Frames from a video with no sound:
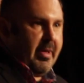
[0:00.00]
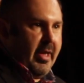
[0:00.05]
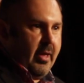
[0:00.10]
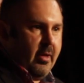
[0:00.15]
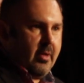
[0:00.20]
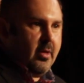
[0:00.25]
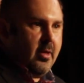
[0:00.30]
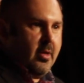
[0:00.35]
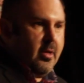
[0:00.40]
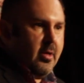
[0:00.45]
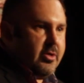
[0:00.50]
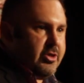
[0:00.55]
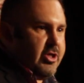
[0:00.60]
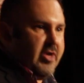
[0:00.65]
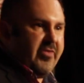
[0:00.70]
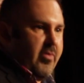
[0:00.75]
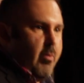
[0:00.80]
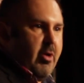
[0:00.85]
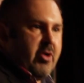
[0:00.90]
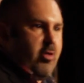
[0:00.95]
me,
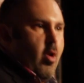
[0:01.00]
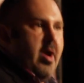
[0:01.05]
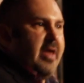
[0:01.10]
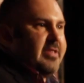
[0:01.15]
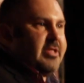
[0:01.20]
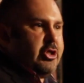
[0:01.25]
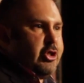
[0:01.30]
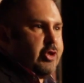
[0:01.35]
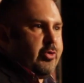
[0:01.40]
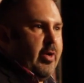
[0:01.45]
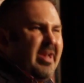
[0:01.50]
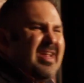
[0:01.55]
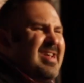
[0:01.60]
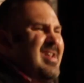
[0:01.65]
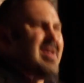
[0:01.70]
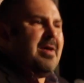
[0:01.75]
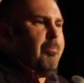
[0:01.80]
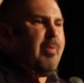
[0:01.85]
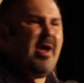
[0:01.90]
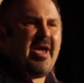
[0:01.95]
just from across the street,
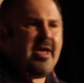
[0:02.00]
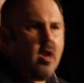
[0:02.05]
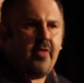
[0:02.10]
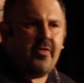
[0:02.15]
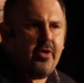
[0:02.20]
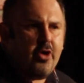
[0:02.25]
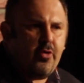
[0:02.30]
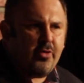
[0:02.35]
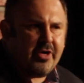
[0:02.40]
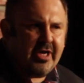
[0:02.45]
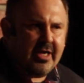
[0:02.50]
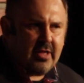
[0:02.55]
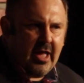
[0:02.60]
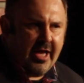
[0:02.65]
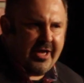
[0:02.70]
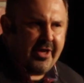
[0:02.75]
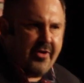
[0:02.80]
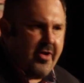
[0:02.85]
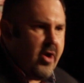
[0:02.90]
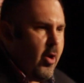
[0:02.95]
picking on the new kid
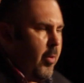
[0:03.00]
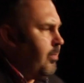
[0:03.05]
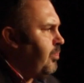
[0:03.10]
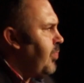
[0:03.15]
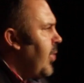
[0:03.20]
like you do.